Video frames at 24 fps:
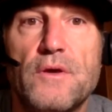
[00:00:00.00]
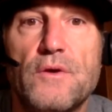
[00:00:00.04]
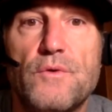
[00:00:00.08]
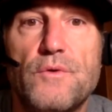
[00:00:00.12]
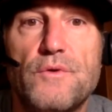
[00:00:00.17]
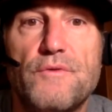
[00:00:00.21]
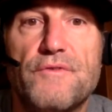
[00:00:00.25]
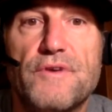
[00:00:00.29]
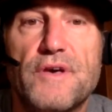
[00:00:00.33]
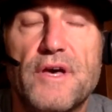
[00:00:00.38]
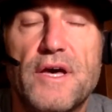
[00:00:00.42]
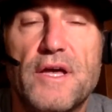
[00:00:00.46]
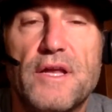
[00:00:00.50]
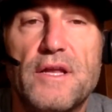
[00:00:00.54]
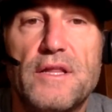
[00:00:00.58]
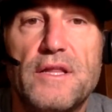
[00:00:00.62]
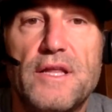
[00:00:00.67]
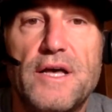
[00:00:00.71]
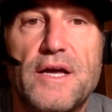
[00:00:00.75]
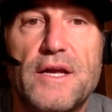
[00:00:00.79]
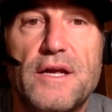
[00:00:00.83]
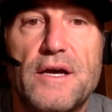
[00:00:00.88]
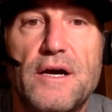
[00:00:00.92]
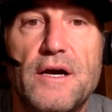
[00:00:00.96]
We've got a
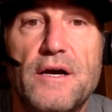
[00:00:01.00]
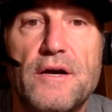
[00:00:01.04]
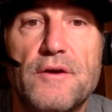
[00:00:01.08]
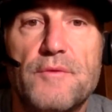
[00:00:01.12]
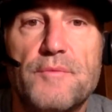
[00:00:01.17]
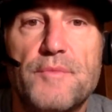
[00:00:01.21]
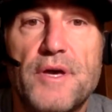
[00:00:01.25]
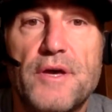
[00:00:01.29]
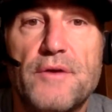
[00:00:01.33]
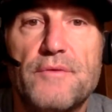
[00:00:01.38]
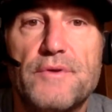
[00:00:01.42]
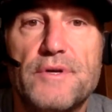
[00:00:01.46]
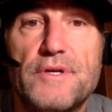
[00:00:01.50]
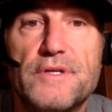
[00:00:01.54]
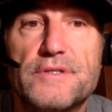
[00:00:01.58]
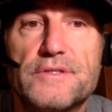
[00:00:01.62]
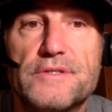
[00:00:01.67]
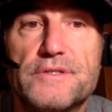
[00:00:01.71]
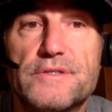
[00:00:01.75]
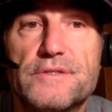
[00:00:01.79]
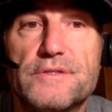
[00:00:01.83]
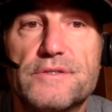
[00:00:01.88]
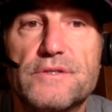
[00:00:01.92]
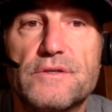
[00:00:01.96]
lot of Ironman
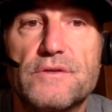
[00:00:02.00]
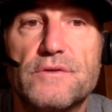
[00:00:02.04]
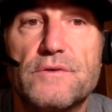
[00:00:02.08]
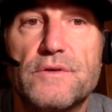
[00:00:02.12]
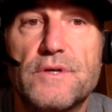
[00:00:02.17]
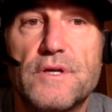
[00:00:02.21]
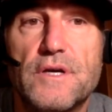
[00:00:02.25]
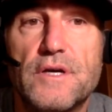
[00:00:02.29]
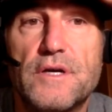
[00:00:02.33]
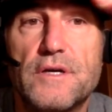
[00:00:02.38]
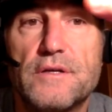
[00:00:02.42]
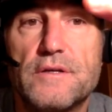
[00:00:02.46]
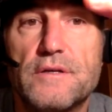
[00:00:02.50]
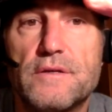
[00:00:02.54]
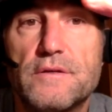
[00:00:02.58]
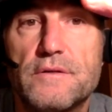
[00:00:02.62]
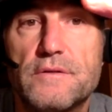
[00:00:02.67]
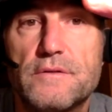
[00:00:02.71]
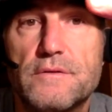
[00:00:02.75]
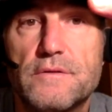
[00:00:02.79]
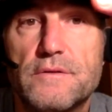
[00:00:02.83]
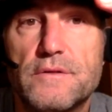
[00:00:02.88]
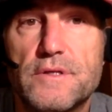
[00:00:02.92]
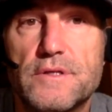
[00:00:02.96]
races going on.
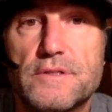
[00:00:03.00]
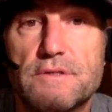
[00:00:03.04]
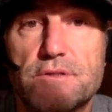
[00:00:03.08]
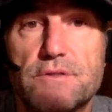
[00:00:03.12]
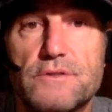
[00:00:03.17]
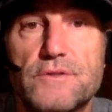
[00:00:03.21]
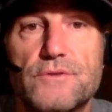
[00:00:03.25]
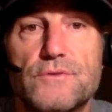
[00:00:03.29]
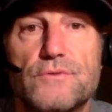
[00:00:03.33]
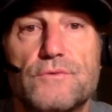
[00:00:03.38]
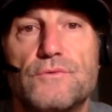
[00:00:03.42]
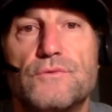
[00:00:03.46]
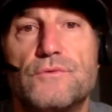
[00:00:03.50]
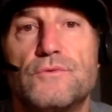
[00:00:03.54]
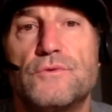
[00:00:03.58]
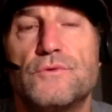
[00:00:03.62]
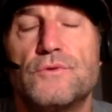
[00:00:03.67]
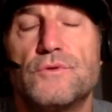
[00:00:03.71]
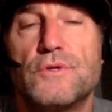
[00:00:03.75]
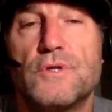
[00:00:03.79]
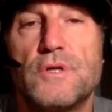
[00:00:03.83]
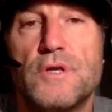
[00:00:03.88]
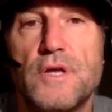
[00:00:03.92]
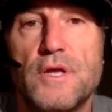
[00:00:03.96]
That's two.
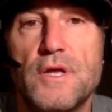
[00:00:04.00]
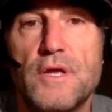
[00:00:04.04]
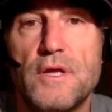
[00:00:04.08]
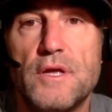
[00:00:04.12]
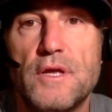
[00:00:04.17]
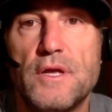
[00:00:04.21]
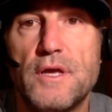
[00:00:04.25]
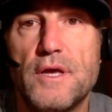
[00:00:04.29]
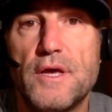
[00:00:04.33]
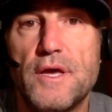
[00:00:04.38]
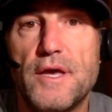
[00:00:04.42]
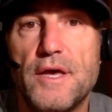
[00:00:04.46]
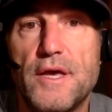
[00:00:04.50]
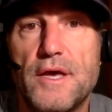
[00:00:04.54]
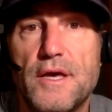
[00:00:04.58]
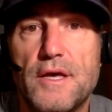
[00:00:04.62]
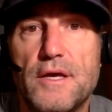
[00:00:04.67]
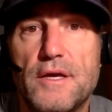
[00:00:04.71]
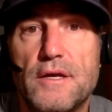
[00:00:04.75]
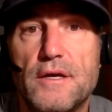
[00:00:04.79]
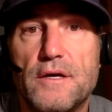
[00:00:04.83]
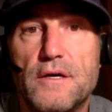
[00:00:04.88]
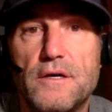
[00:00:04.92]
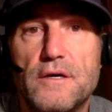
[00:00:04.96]

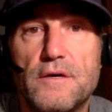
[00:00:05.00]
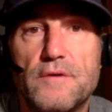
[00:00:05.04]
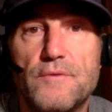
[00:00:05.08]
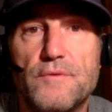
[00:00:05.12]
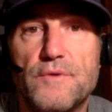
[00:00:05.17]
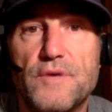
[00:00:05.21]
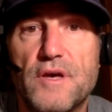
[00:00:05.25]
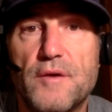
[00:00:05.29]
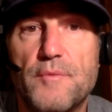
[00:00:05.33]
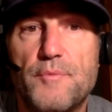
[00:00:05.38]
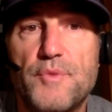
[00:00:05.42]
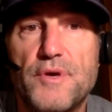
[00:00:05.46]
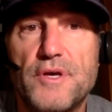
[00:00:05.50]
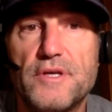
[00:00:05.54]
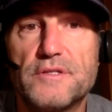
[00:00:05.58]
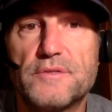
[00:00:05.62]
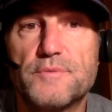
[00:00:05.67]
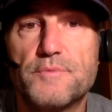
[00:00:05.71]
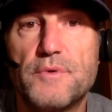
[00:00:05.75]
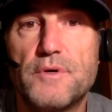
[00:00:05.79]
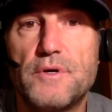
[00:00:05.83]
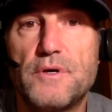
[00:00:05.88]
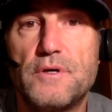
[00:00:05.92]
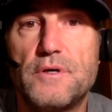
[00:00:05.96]
And we got
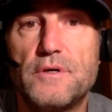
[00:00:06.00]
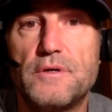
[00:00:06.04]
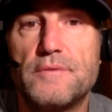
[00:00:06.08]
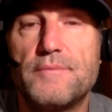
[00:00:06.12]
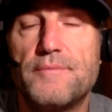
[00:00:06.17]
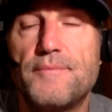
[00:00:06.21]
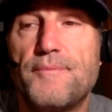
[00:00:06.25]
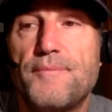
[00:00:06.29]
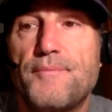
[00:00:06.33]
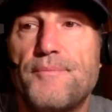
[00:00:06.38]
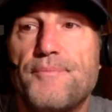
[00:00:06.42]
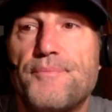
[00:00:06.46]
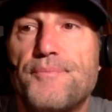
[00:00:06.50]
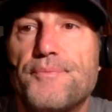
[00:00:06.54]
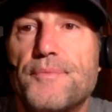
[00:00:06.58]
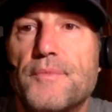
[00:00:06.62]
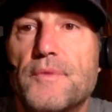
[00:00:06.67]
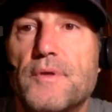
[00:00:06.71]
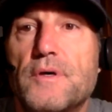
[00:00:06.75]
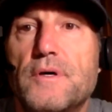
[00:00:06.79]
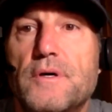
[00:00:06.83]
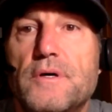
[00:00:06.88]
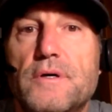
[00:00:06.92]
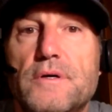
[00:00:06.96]
baseball.
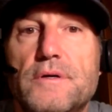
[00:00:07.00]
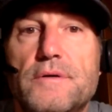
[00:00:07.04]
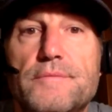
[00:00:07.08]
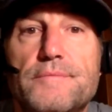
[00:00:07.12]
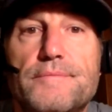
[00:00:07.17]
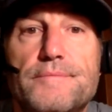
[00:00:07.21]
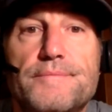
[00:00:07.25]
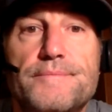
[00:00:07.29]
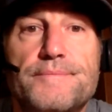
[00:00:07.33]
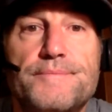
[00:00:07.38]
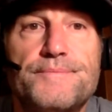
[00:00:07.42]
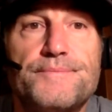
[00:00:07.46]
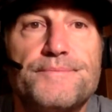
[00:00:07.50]
Playoffs.